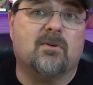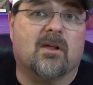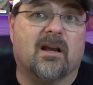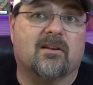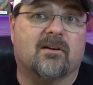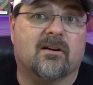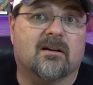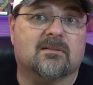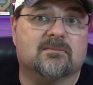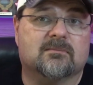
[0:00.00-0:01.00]
you like it or
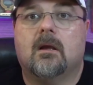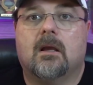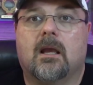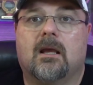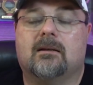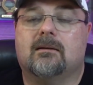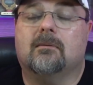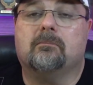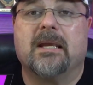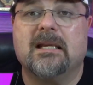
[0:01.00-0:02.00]
not. And
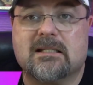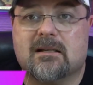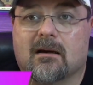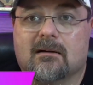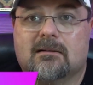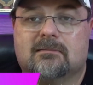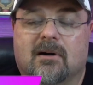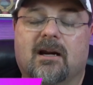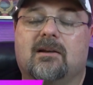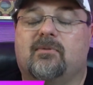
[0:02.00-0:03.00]
pizza,
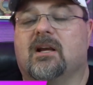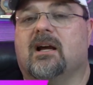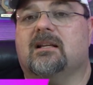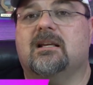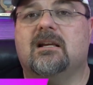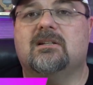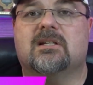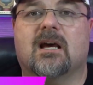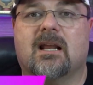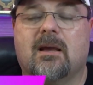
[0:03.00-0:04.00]
right? If you got kids,
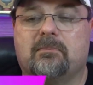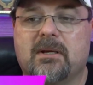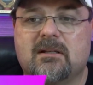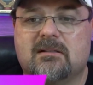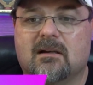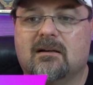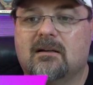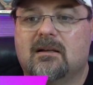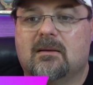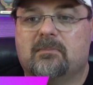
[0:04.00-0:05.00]
you got to have pizza.
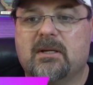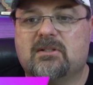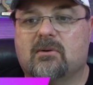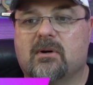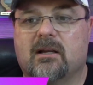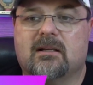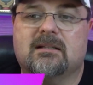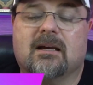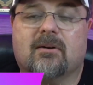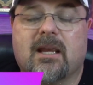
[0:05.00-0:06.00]
Pizzeria Del